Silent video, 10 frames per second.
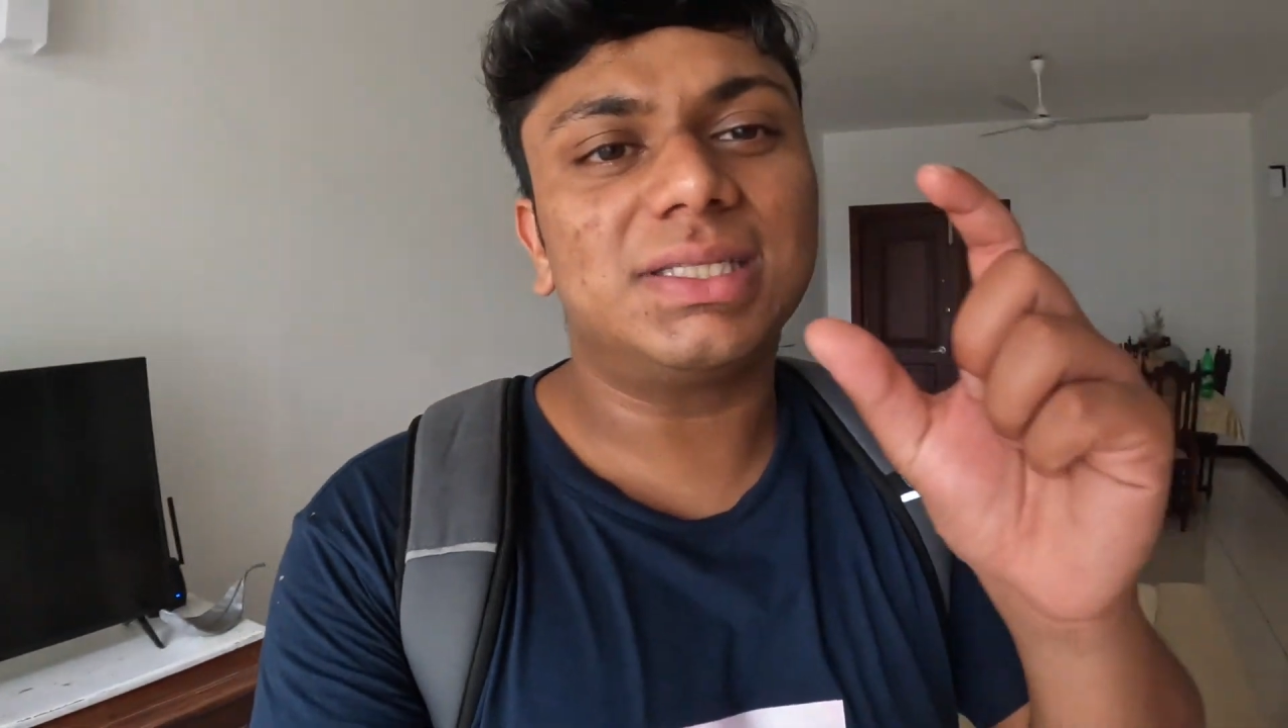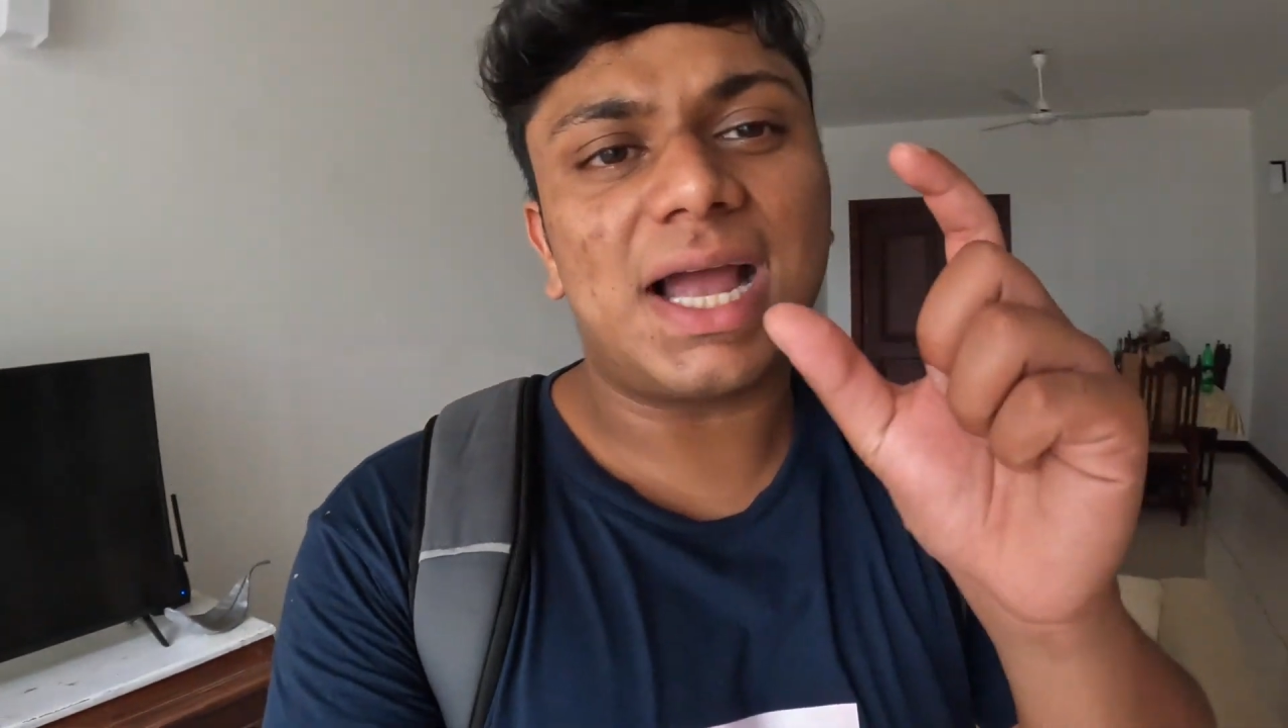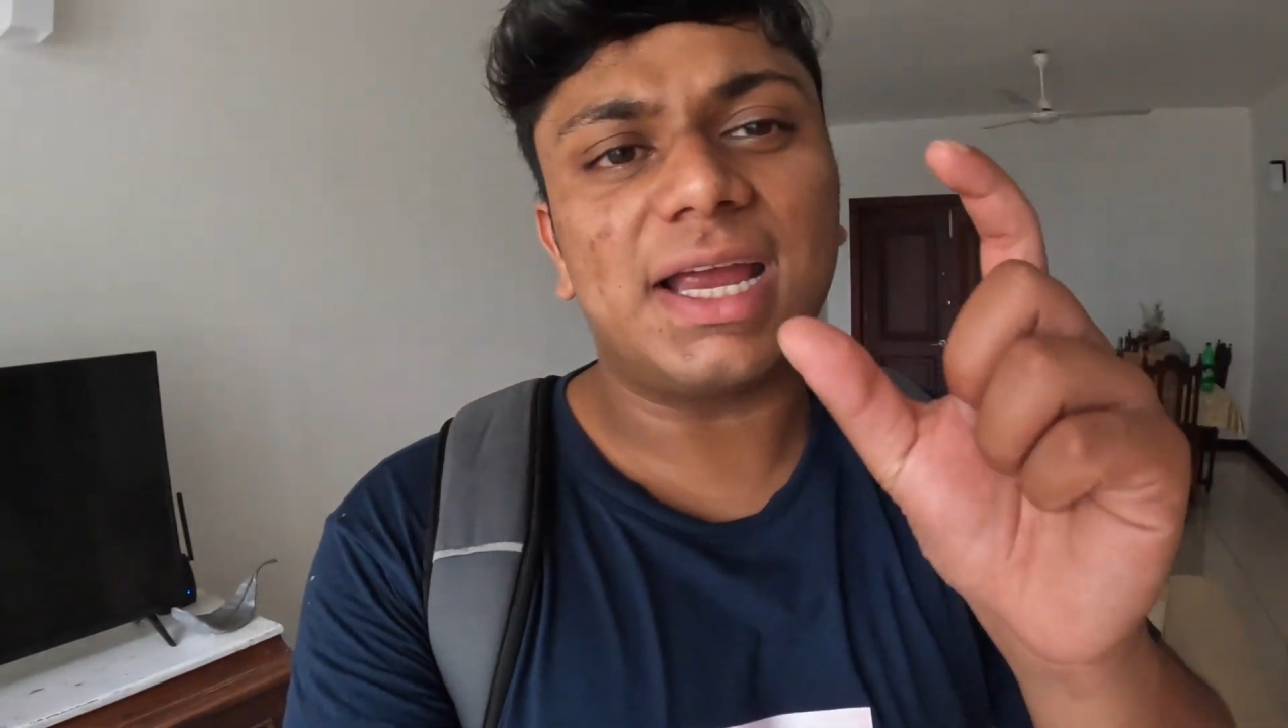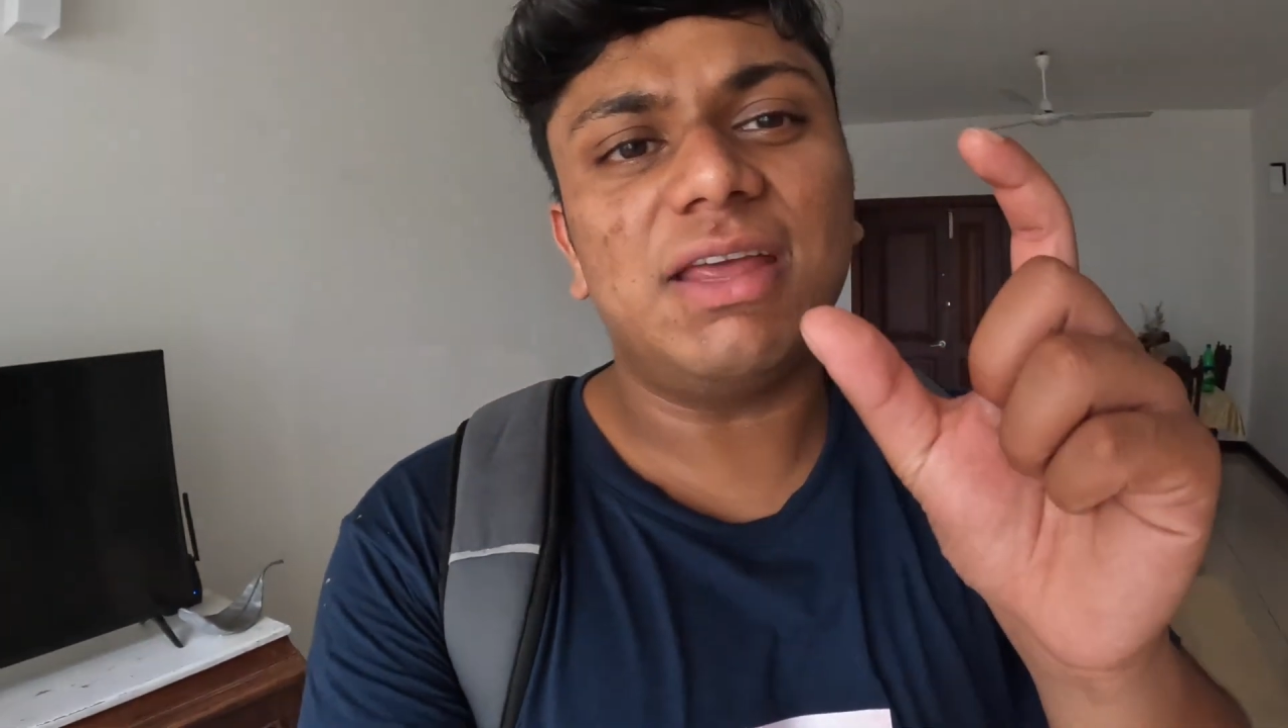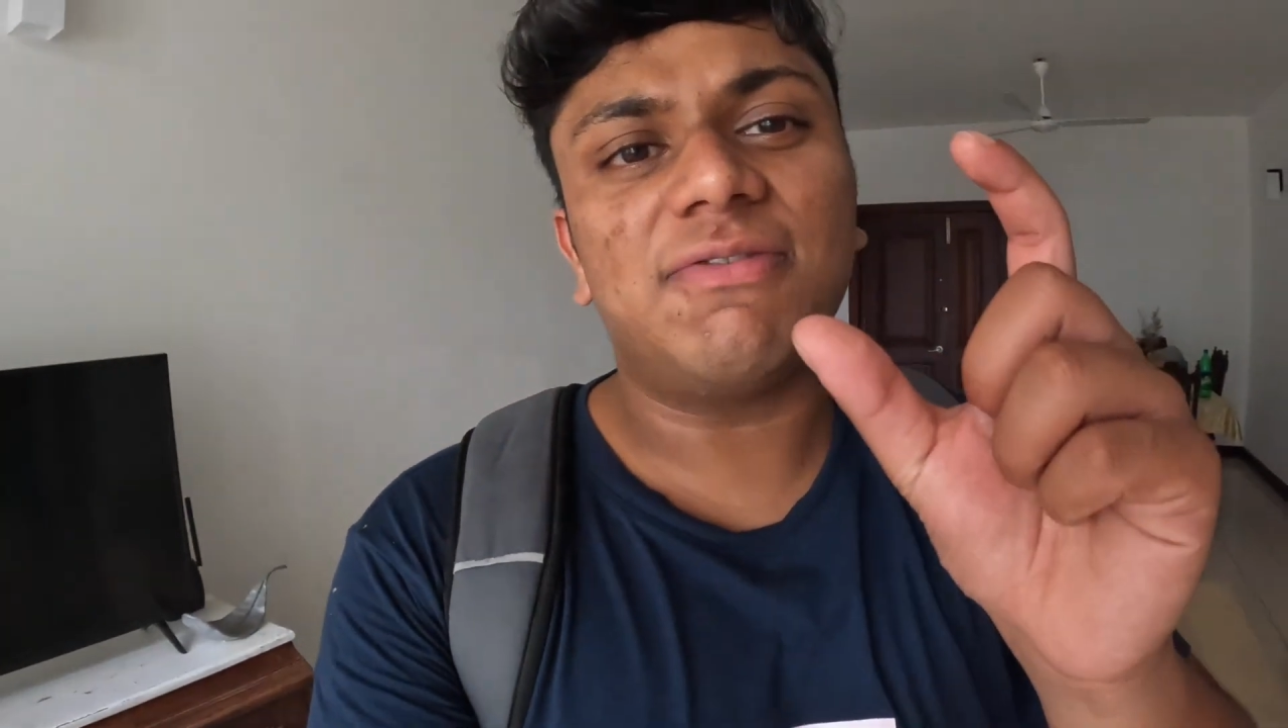tiny